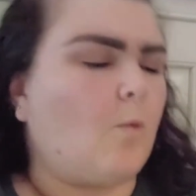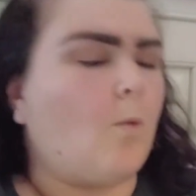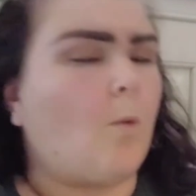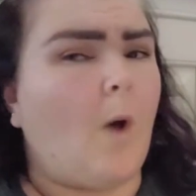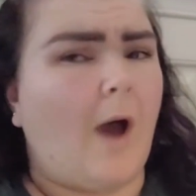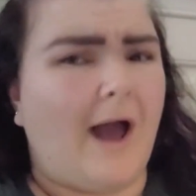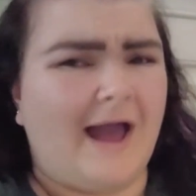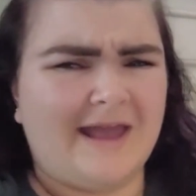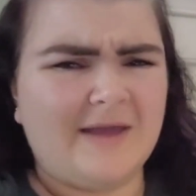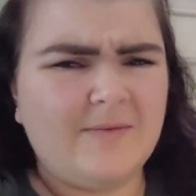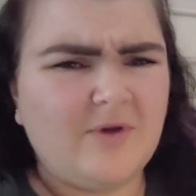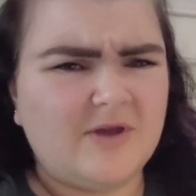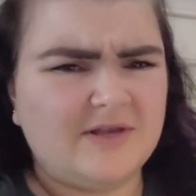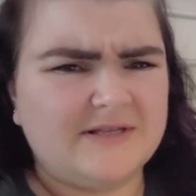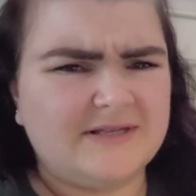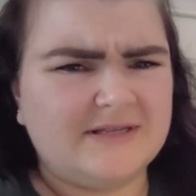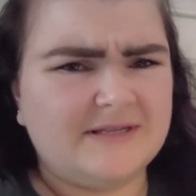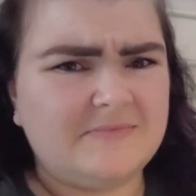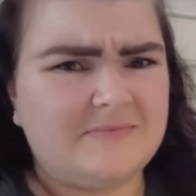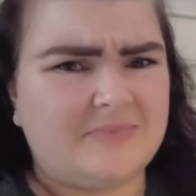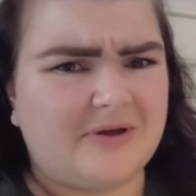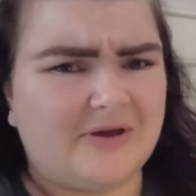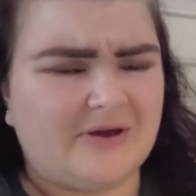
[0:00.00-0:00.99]
Why am I
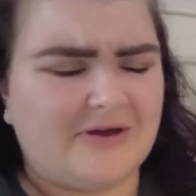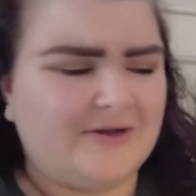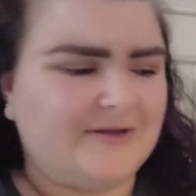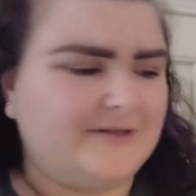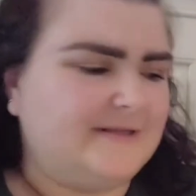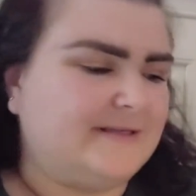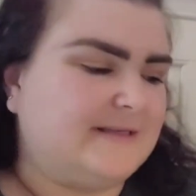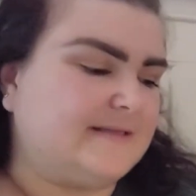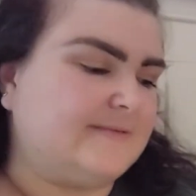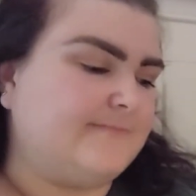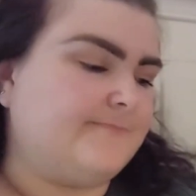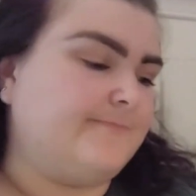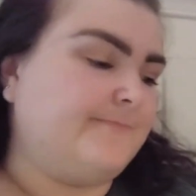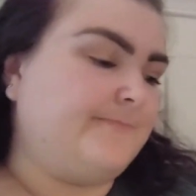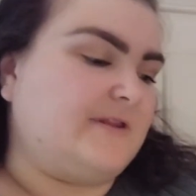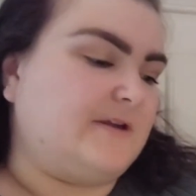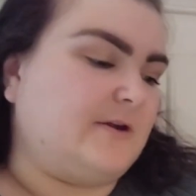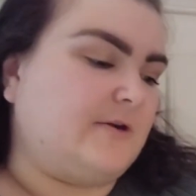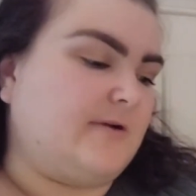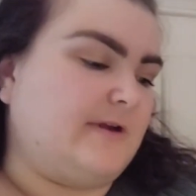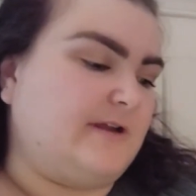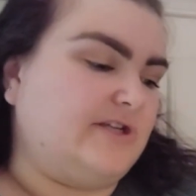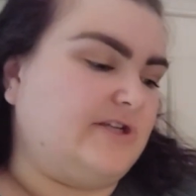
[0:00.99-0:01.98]
still in birds? But
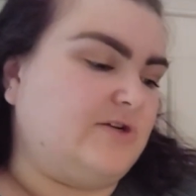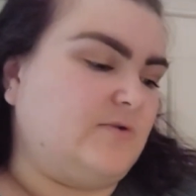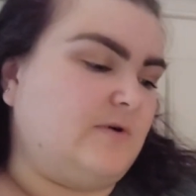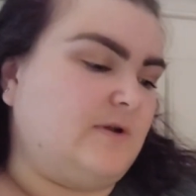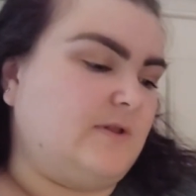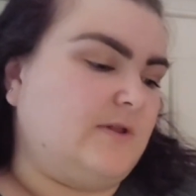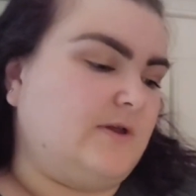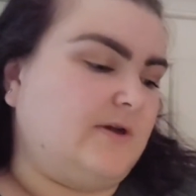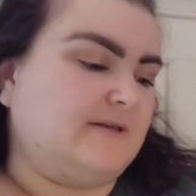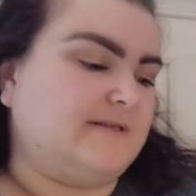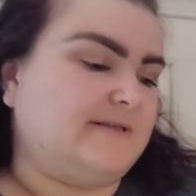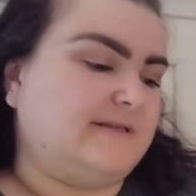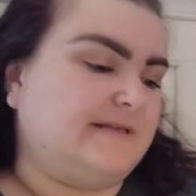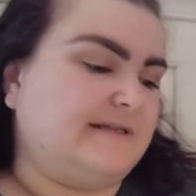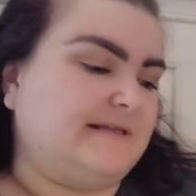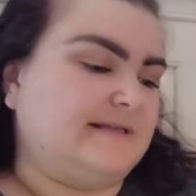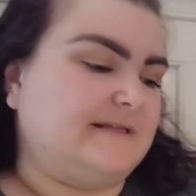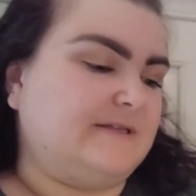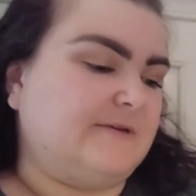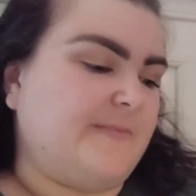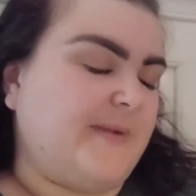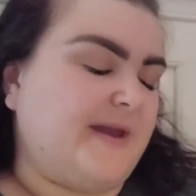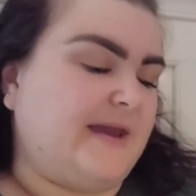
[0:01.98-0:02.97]
the creature what lurks in
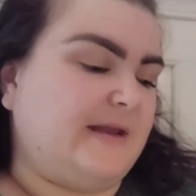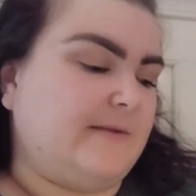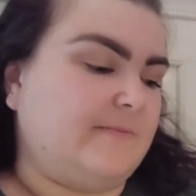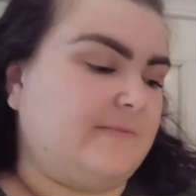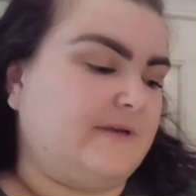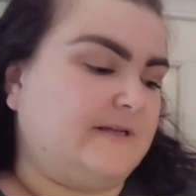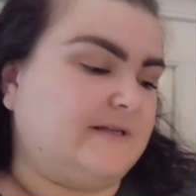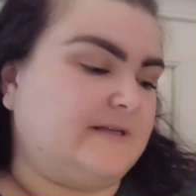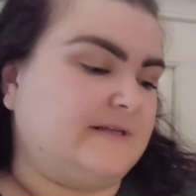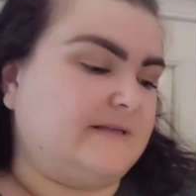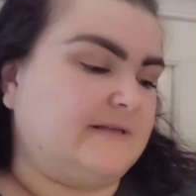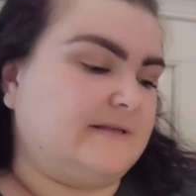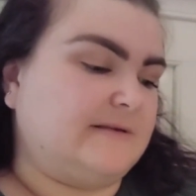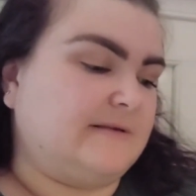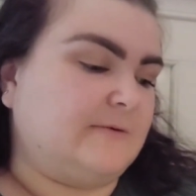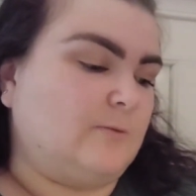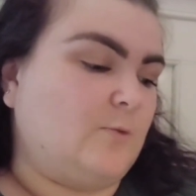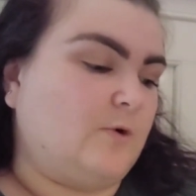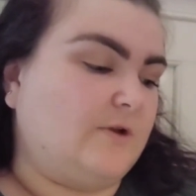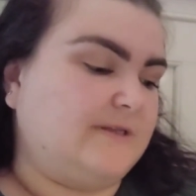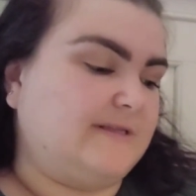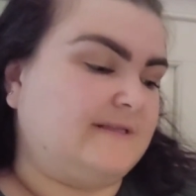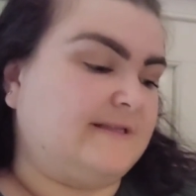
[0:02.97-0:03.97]
his domain must
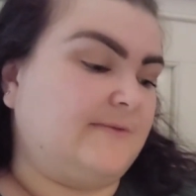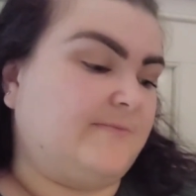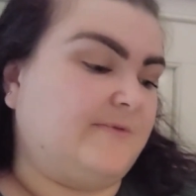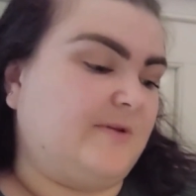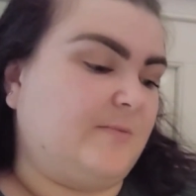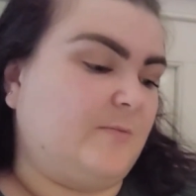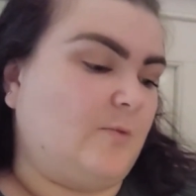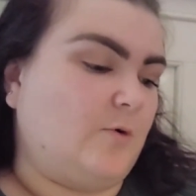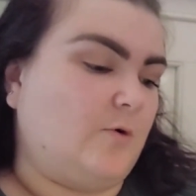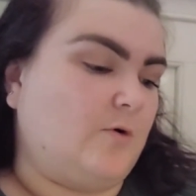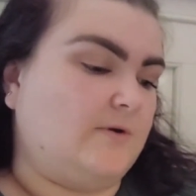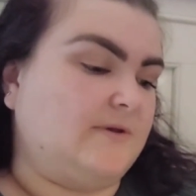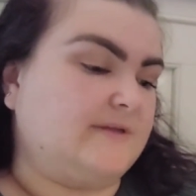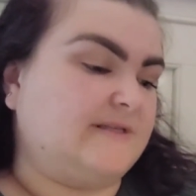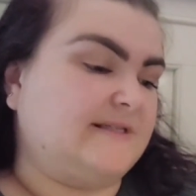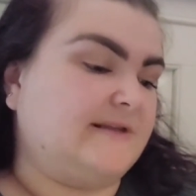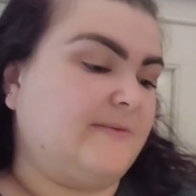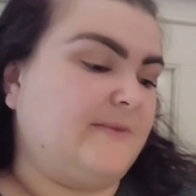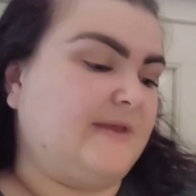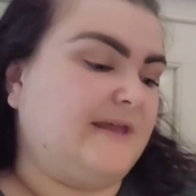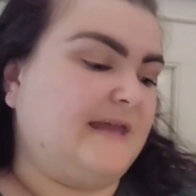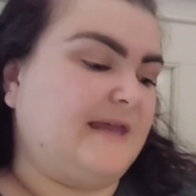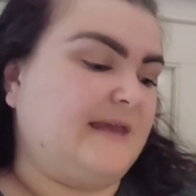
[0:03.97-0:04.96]
want something more.
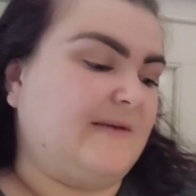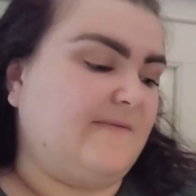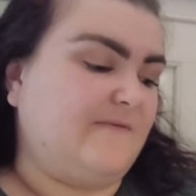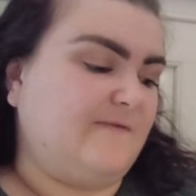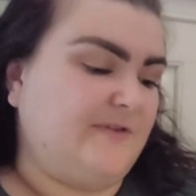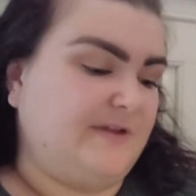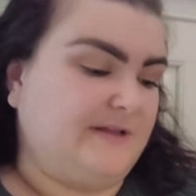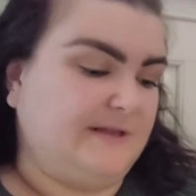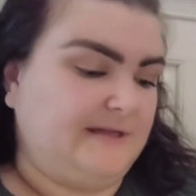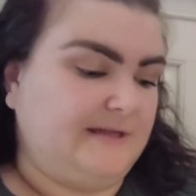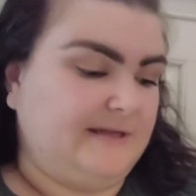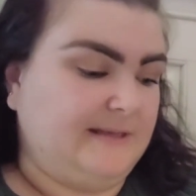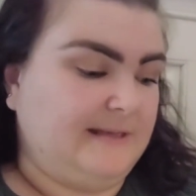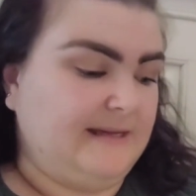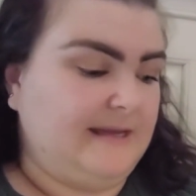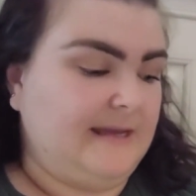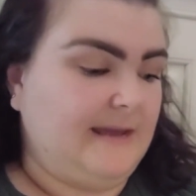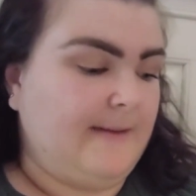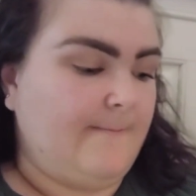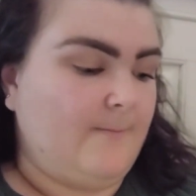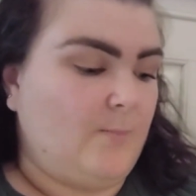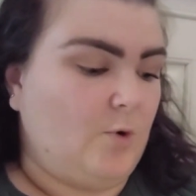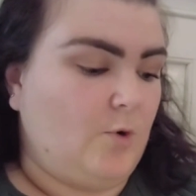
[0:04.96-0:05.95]
Something
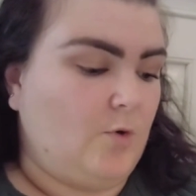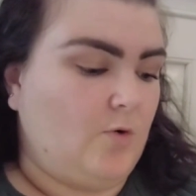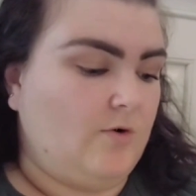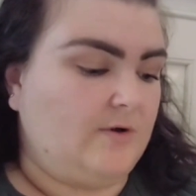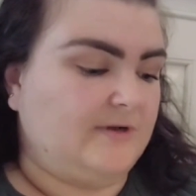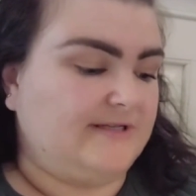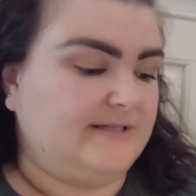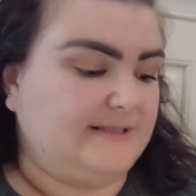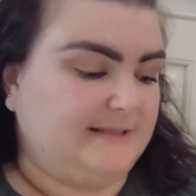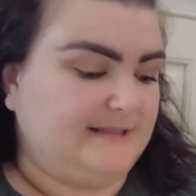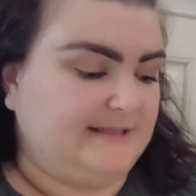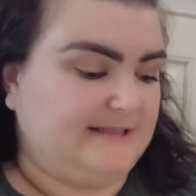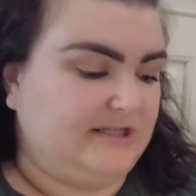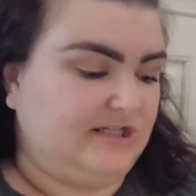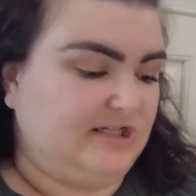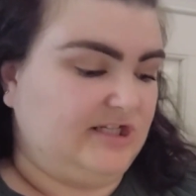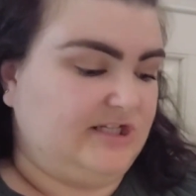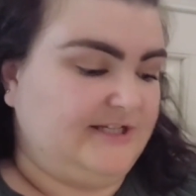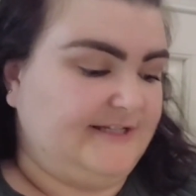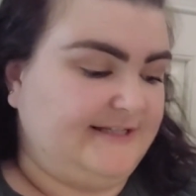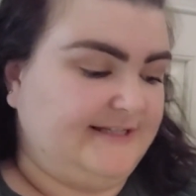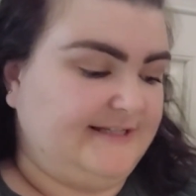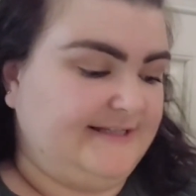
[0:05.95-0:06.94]
infinitely more
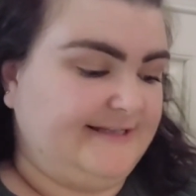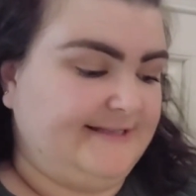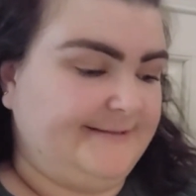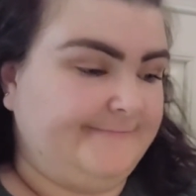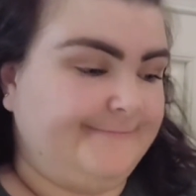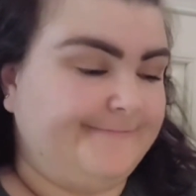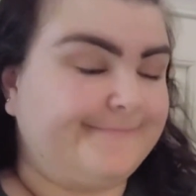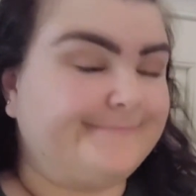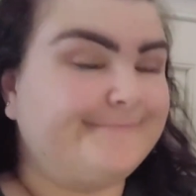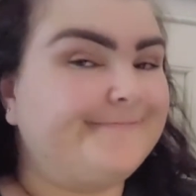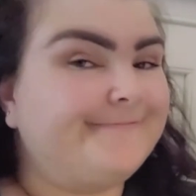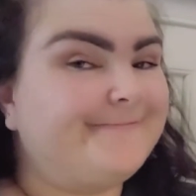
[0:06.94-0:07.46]
delicious.